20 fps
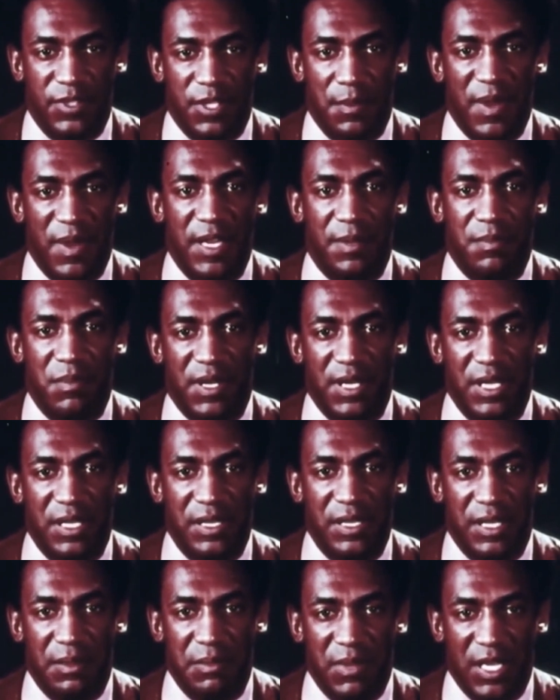And to make
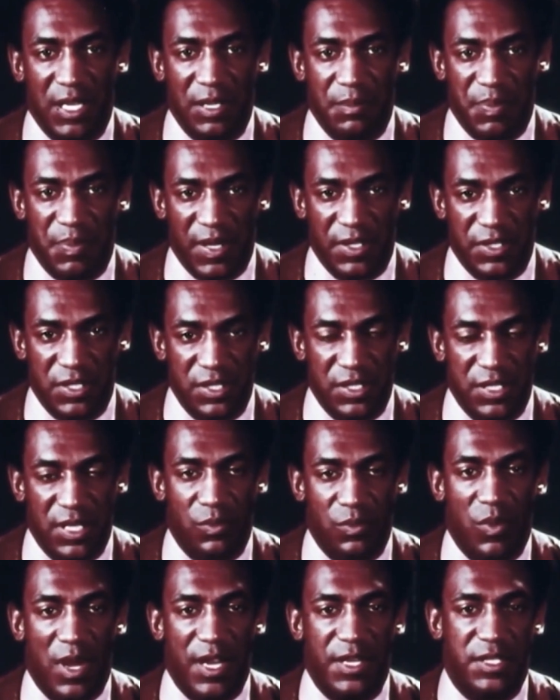money, they made pictures
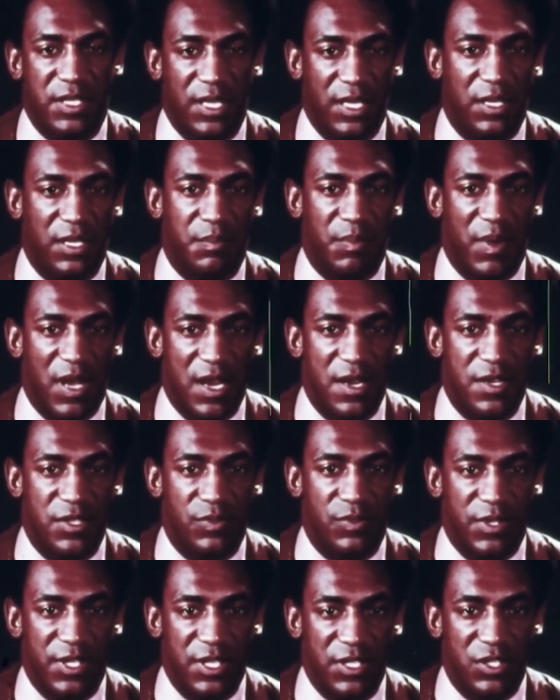that white ticket
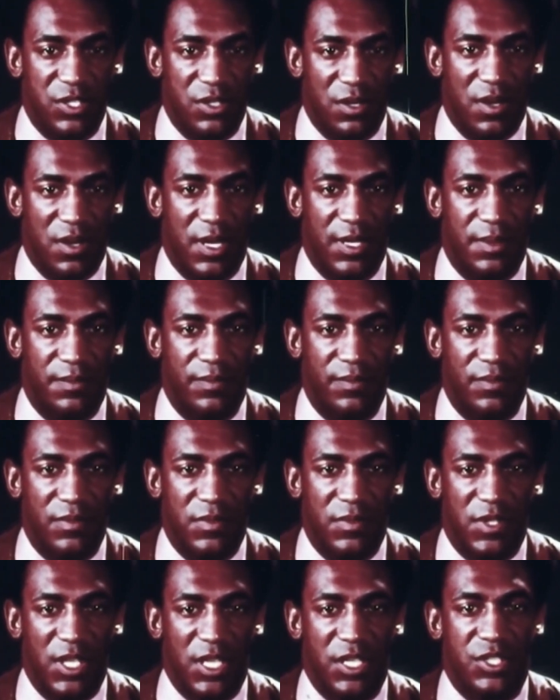buyers would enjoy.
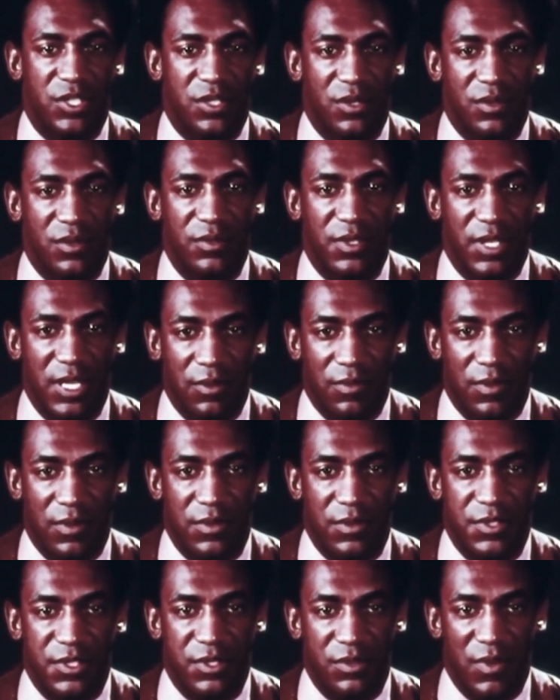They showed
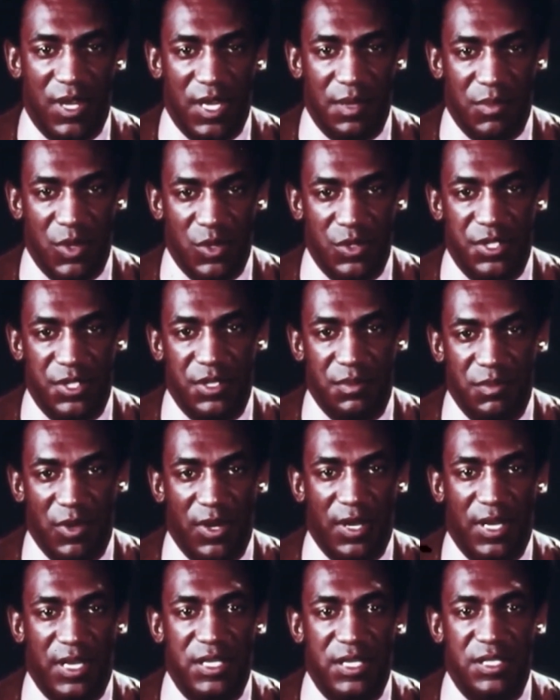Negroes the way most
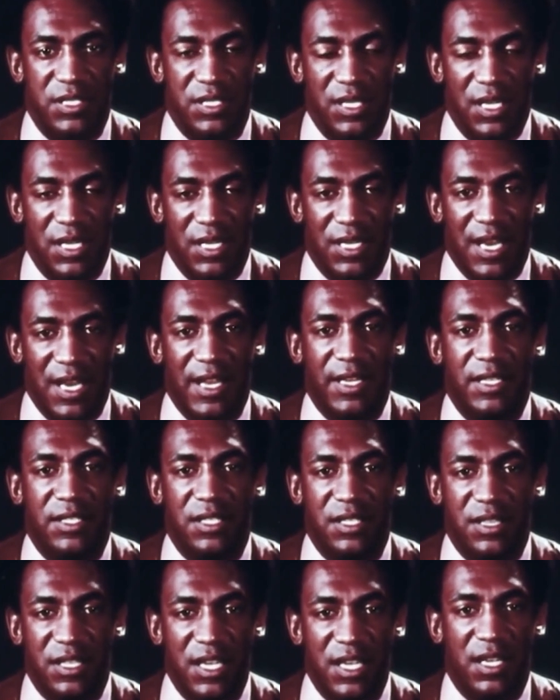Americans
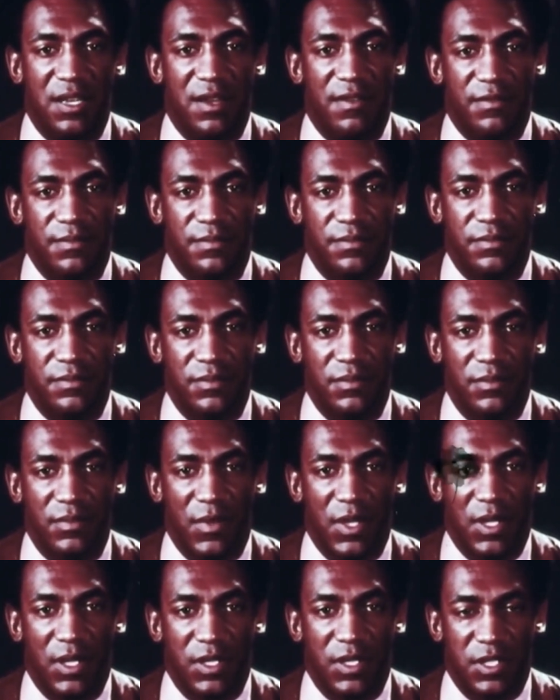like to think of them.
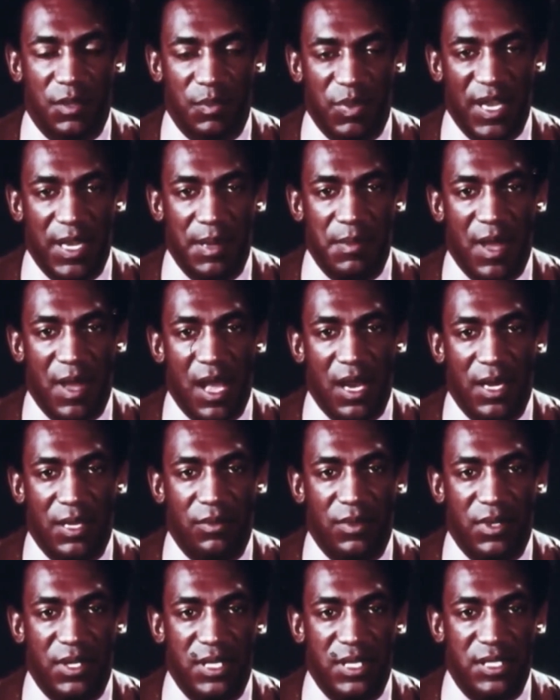To blame
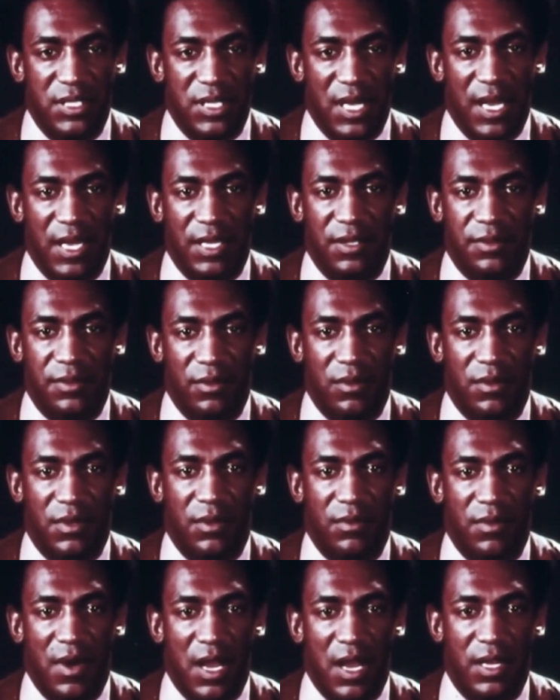Hollywood is like
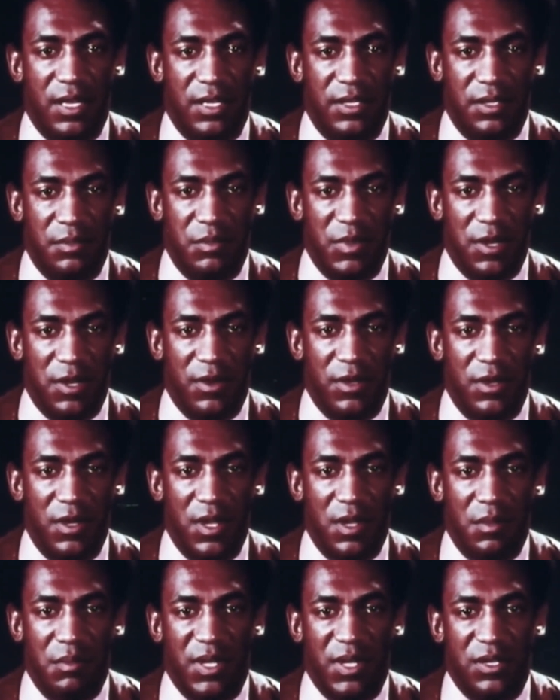throwing a rock at the mirror
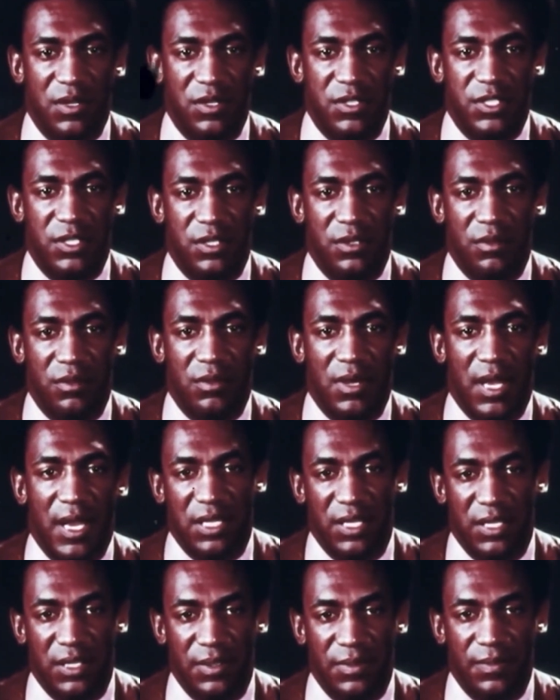because you don't
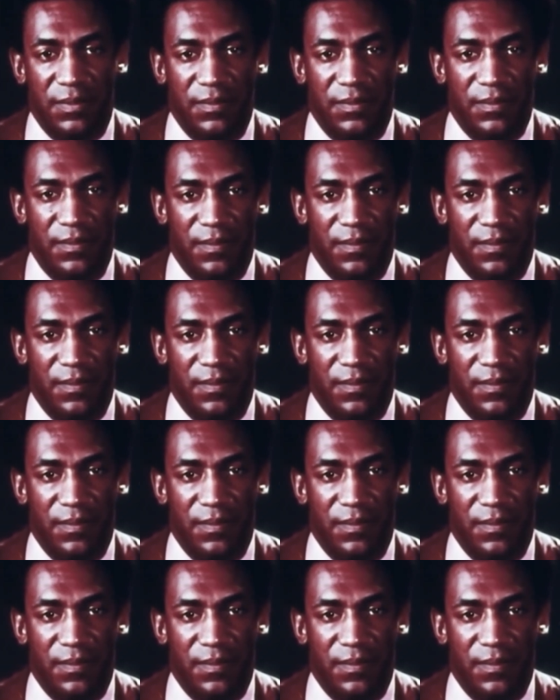like what you